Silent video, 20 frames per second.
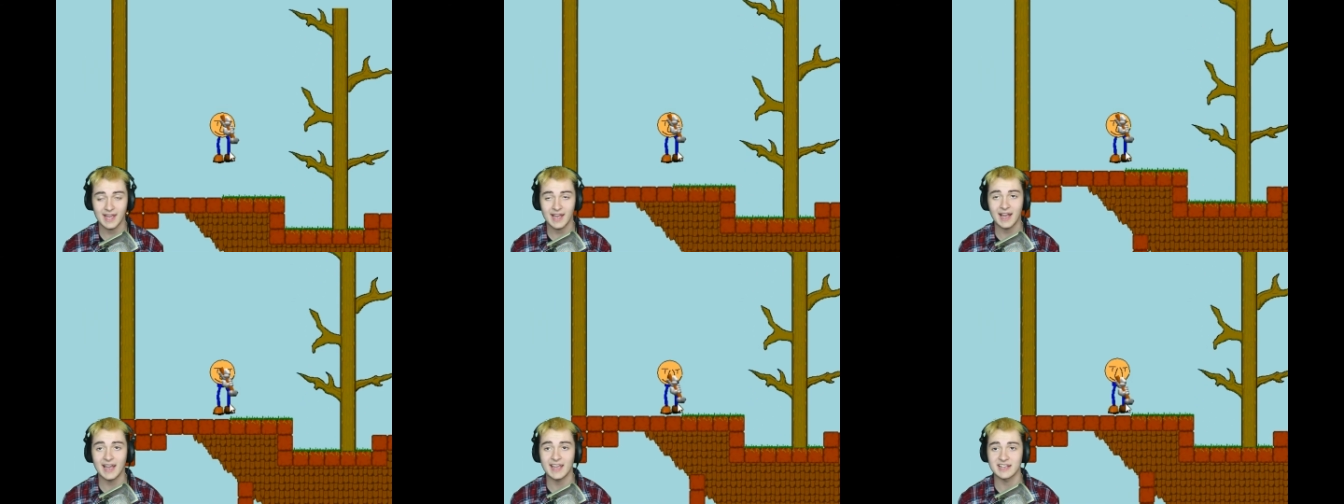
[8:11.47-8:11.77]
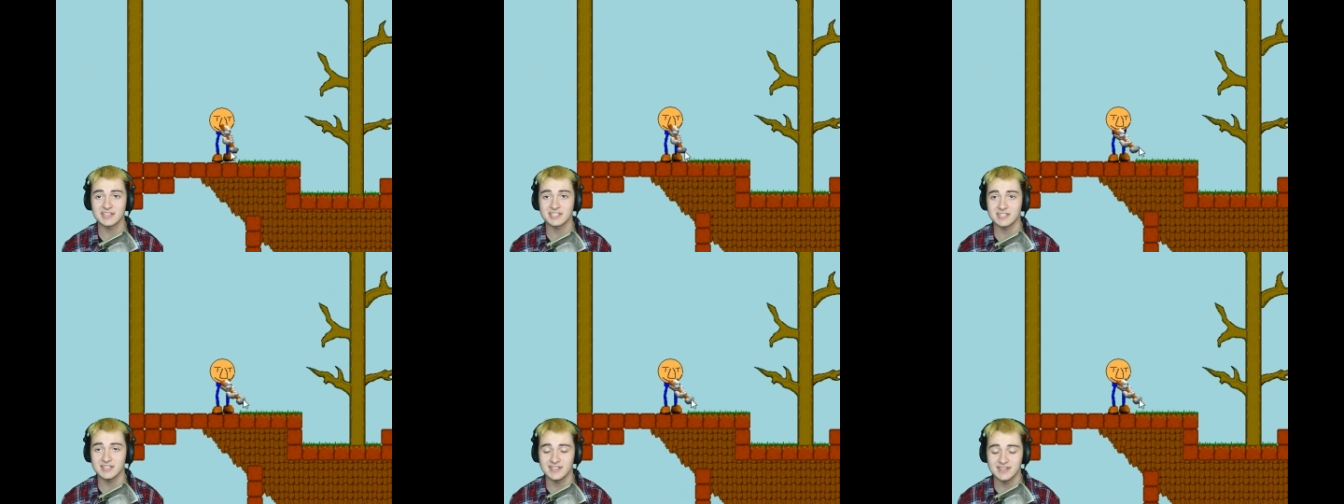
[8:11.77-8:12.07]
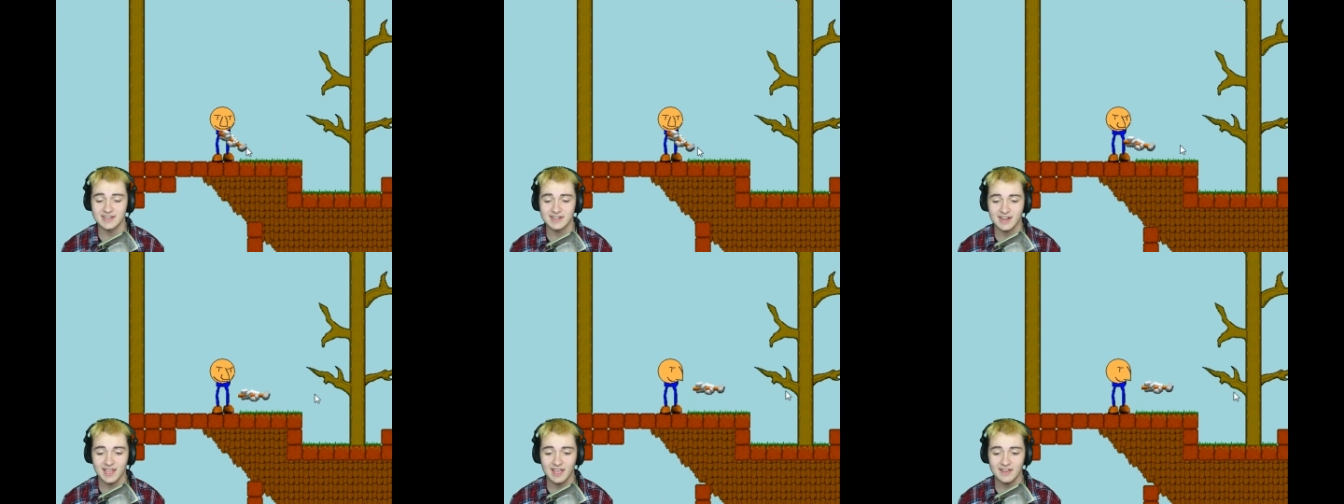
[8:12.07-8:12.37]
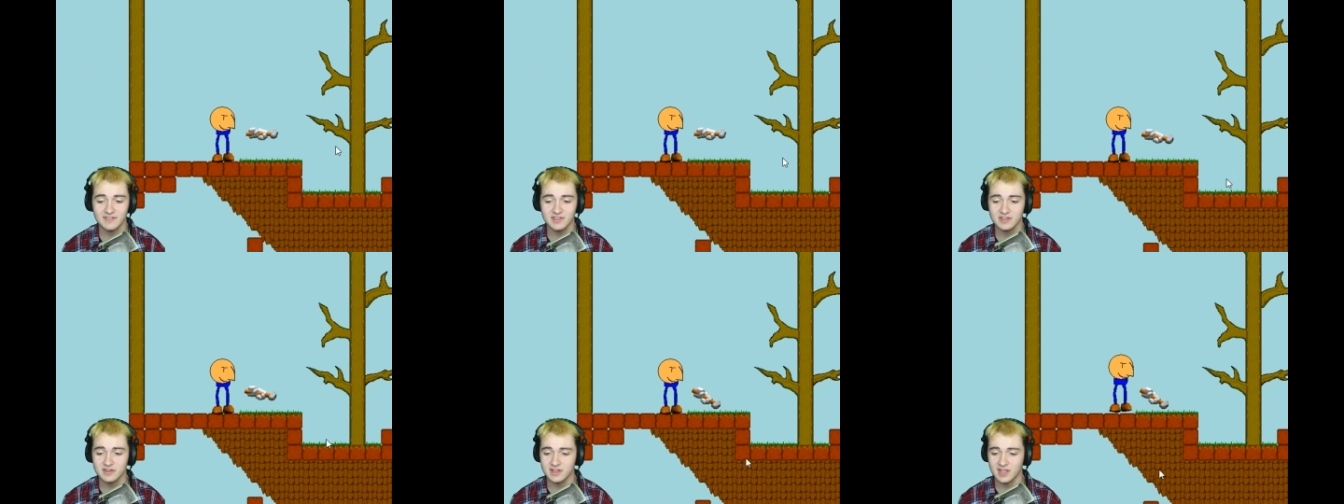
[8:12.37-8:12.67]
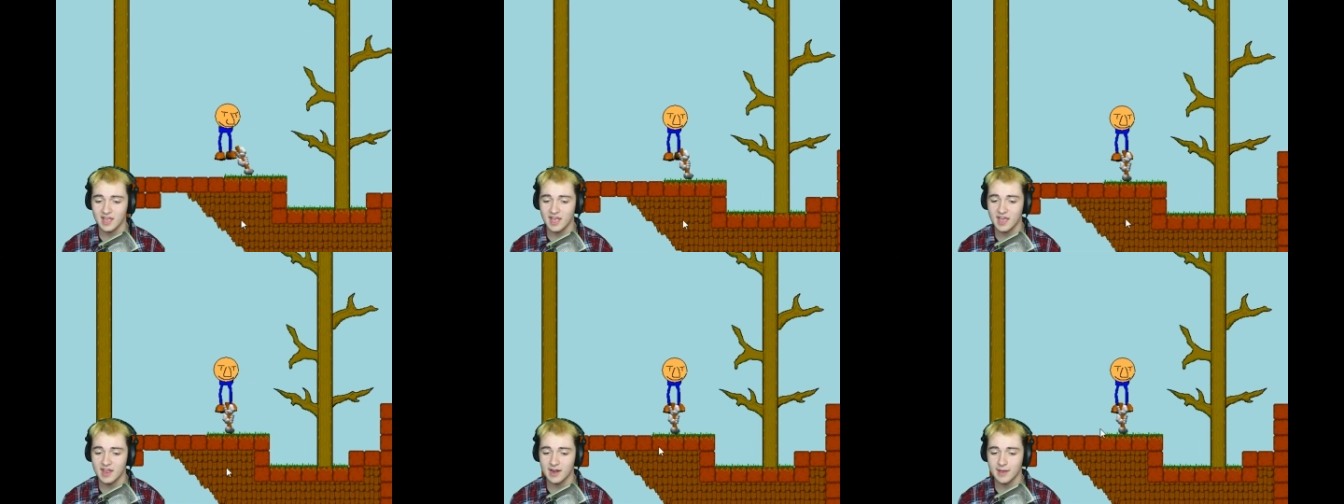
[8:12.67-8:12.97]
I actually didn't have it,
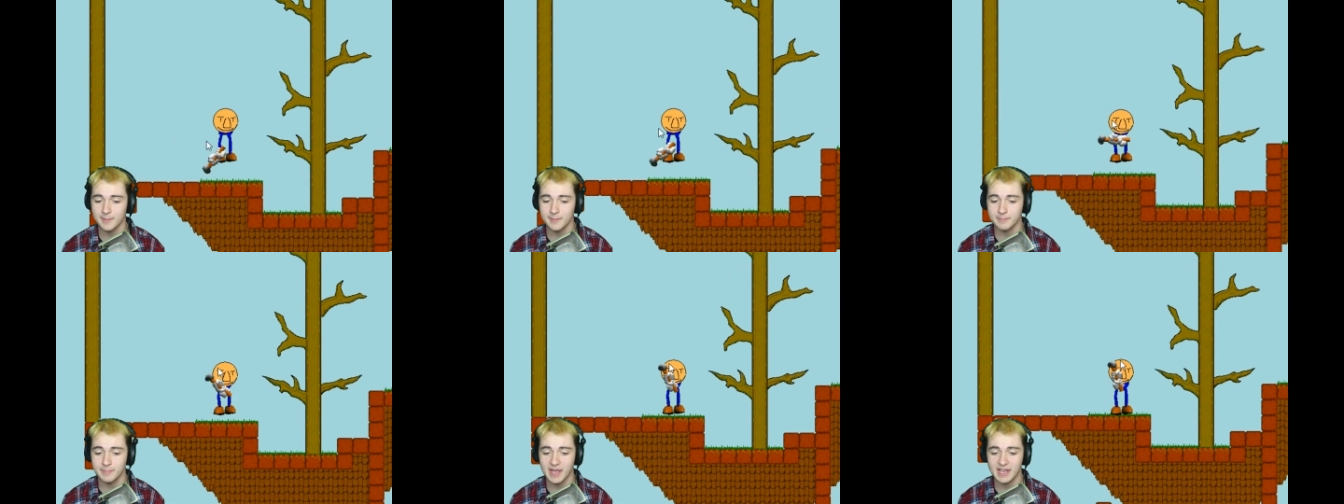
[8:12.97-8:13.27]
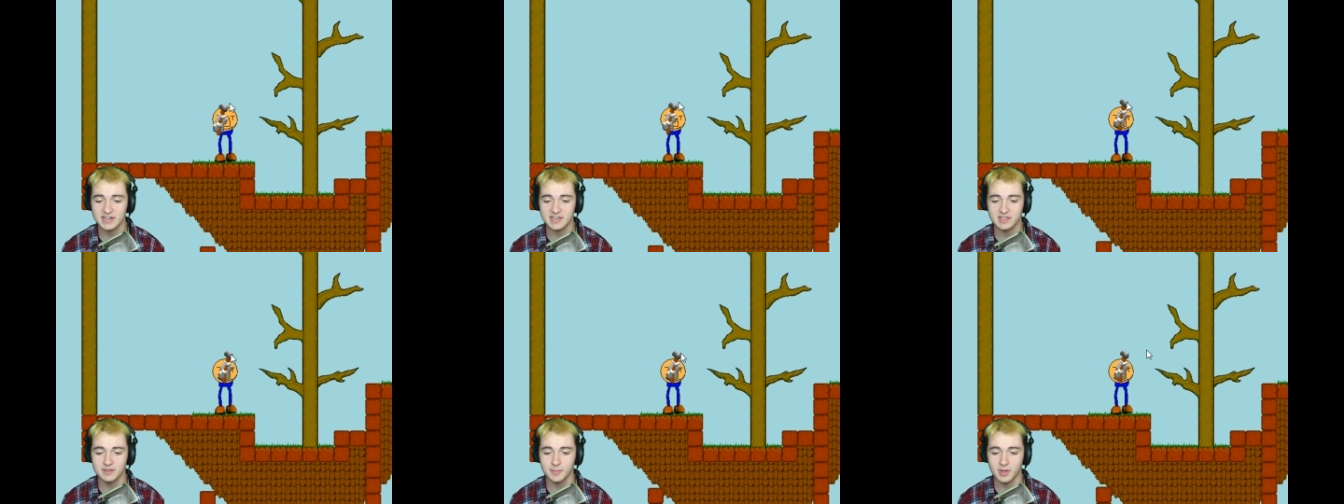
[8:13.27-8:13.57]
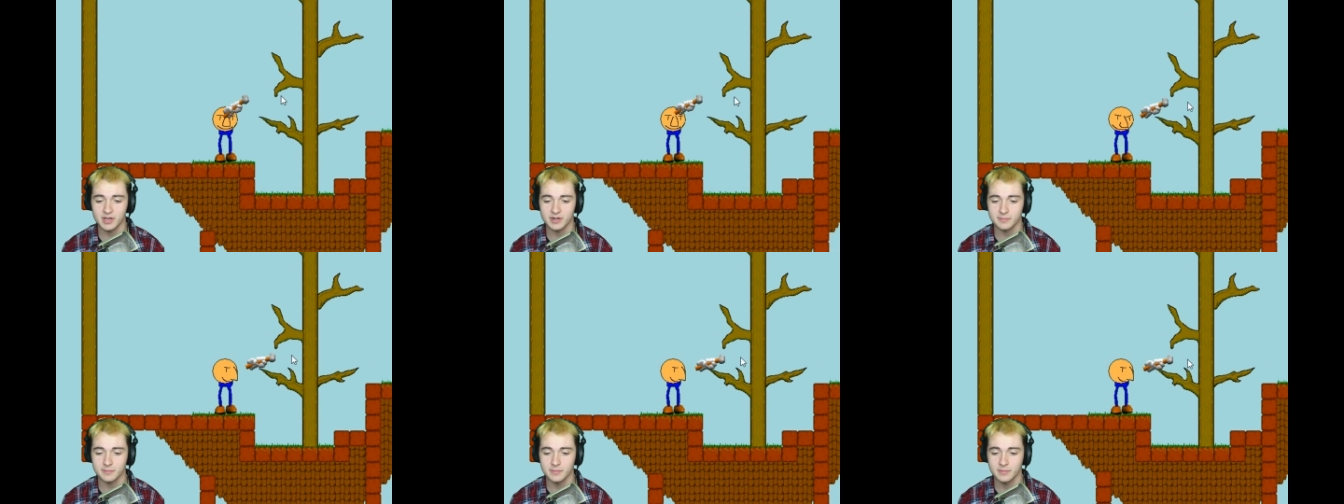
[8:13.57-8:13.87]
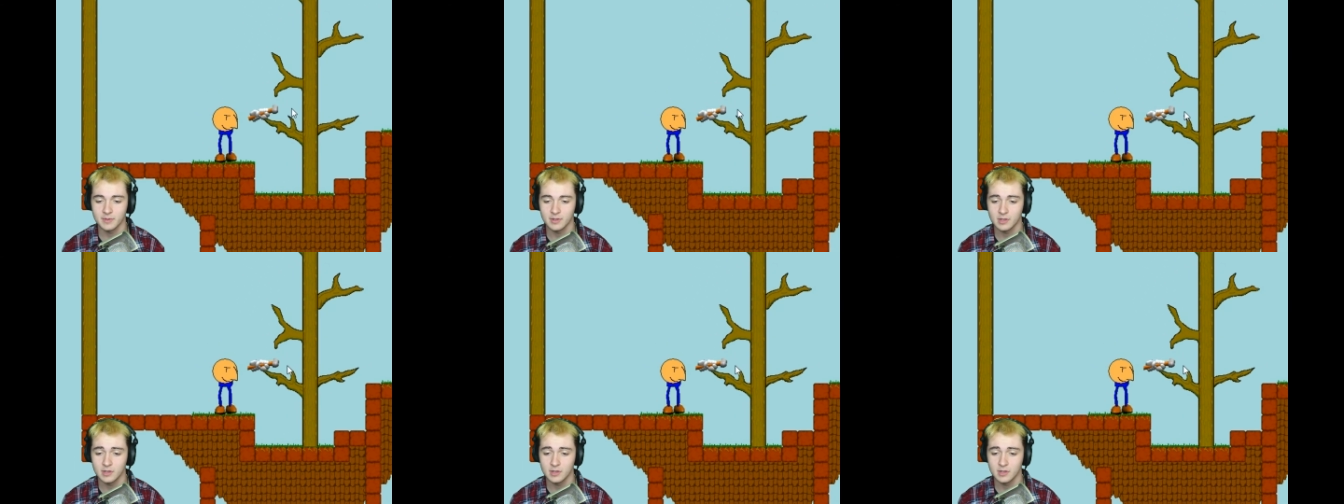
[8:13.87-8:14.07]
and I'm back to the bottom.